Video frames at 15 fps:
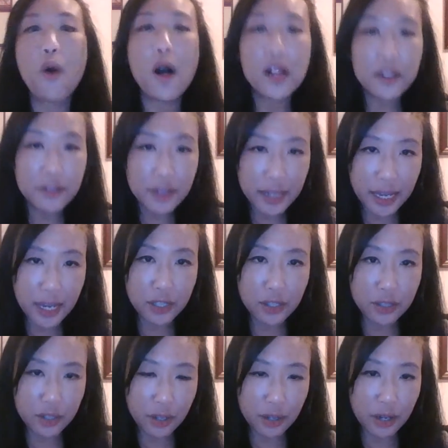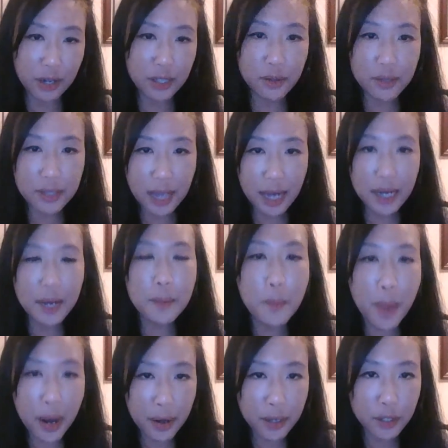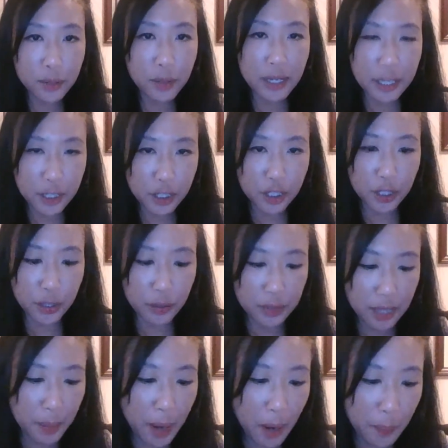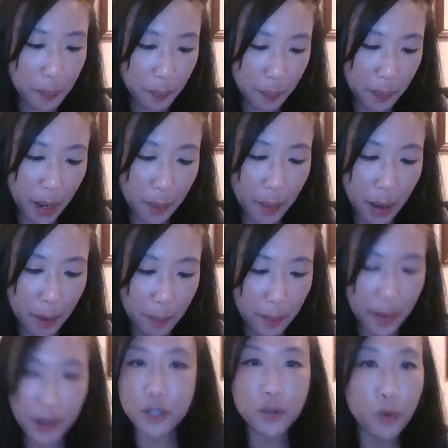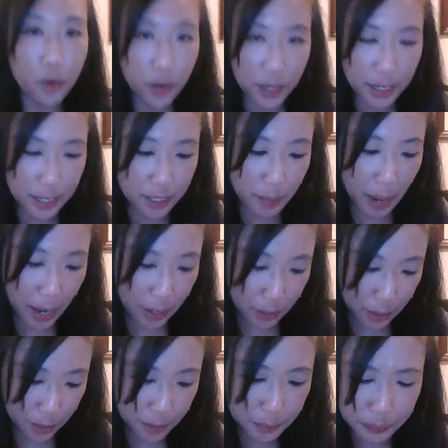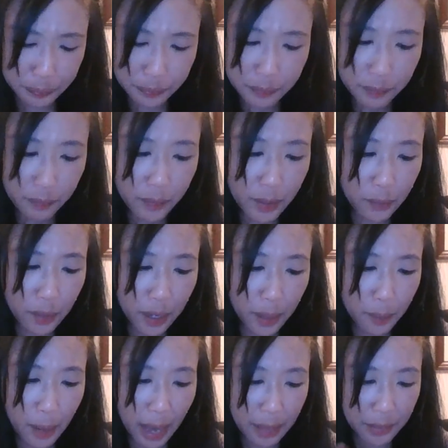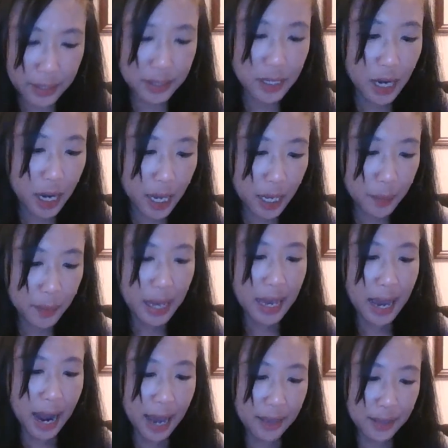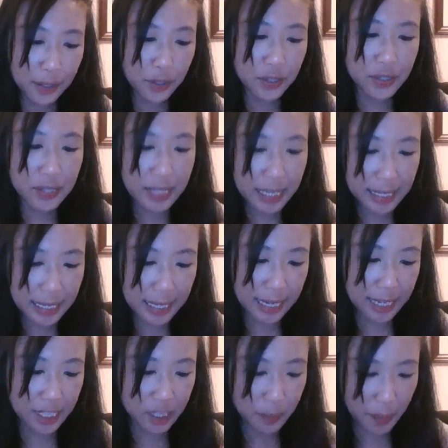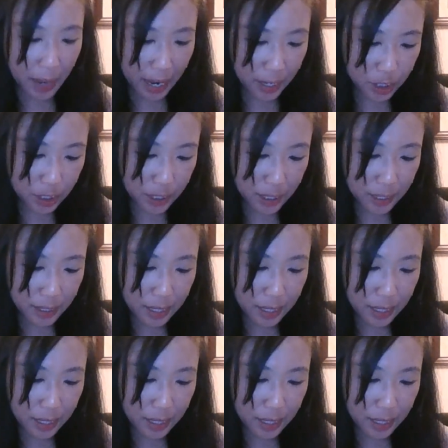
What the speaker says: qualifications are there. So it's not a merit issue. It's not about meritorious matters. At this time, I think you're seeking expansion